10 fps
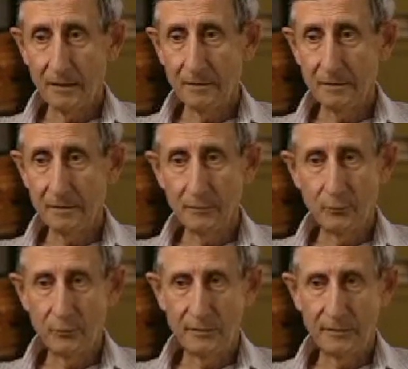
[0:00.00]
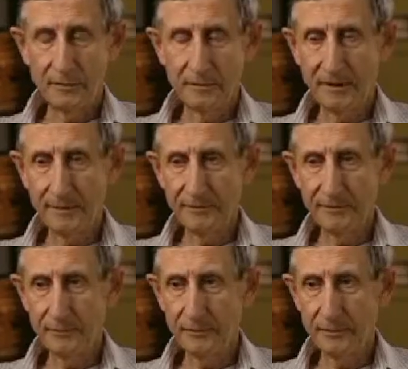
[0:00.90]
And the
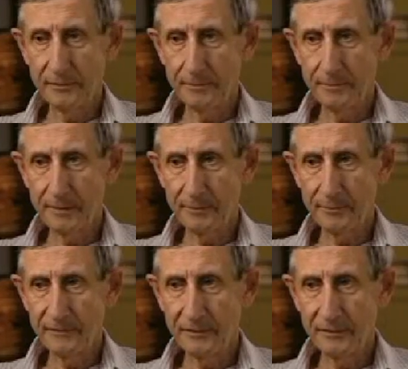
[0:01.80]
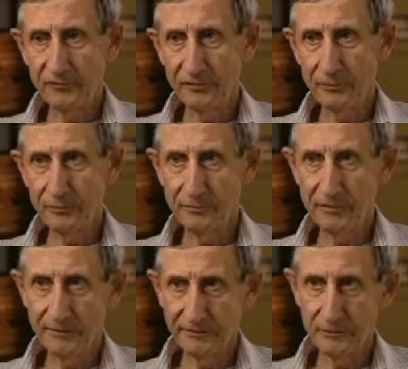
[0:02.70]
Department of Energy,
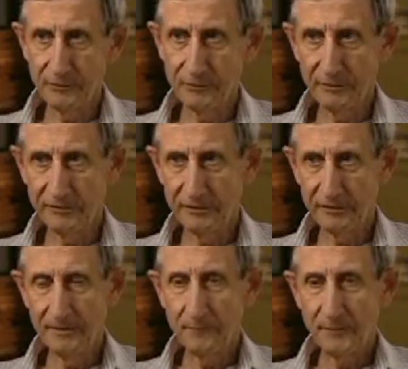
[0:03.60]
who runs Oak Ridge,